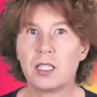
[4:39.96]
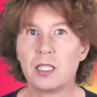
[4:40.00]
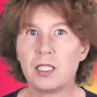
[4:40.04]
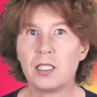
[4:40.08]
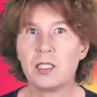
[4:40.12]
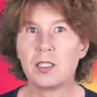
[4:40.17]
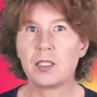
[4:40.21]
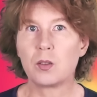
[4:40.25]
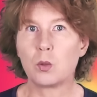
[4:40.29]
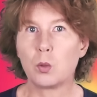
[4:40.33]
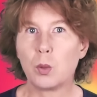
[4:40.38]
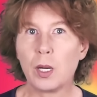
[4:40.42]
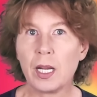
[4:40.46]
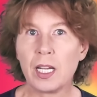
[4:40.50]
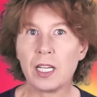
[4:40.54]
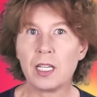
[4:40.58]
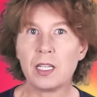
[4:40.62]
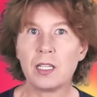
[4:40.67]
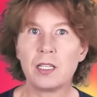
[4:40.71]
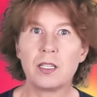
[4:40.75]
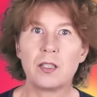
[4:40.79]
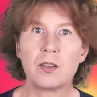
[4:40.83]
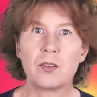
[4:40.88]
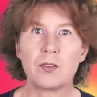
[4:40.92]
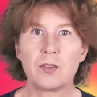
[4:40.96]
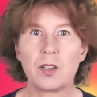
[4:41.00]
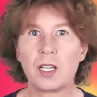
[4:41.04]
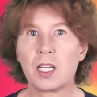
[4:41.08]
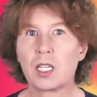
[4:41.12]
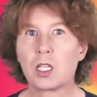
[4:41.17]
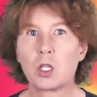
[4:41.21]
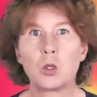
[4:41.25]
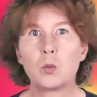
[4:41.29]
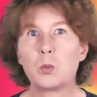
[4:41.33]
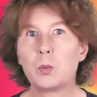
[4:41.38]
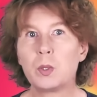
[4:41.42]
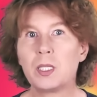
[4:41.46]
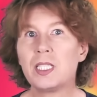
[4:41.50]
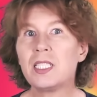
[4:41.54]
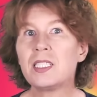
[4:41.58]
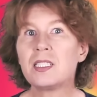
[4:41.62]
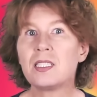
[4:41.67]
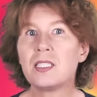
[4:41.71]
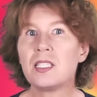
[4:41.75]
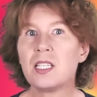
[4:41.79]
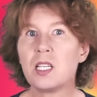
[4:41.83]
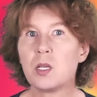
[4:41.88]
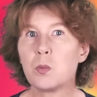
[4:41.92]
Either way, they're
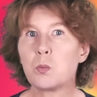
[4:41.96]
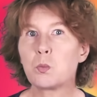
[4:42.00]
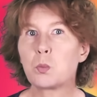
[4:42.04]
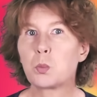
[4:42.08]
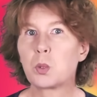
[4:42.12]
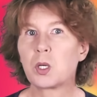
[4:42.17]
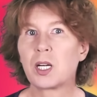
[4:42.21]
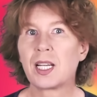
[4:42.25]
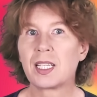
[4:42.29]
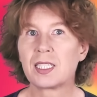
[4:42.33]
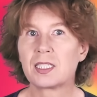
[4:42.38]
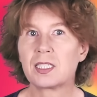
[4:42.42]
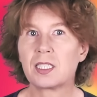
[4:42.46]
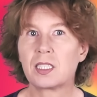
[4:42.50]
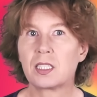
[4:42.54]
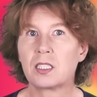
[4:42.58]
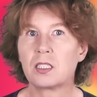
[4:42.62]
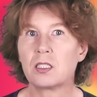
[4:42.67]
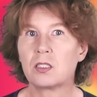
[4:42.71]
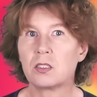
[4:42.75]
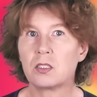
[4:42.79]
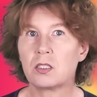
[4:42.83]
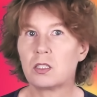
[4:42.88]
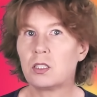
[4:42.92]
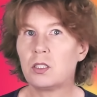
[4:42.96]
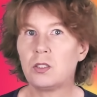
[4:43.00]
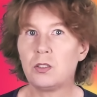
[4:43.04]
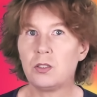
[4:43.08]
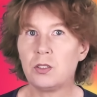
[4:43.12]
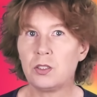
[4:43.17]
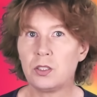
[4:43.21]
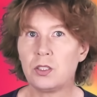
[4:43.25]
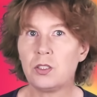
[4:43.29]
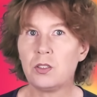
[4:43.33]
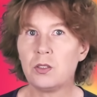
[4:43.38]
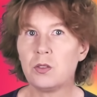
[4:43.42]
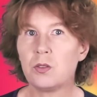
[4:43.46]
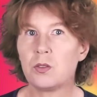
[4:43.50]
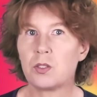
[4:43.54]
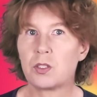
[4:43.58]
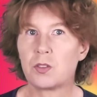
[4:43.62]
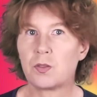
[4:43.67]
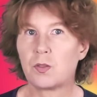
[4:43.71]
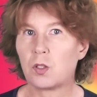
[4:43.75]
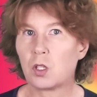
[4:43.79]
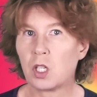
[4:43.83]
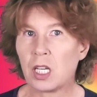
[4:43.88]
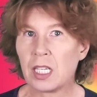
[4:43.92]
completely impractical to use
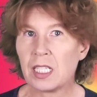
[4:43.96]
for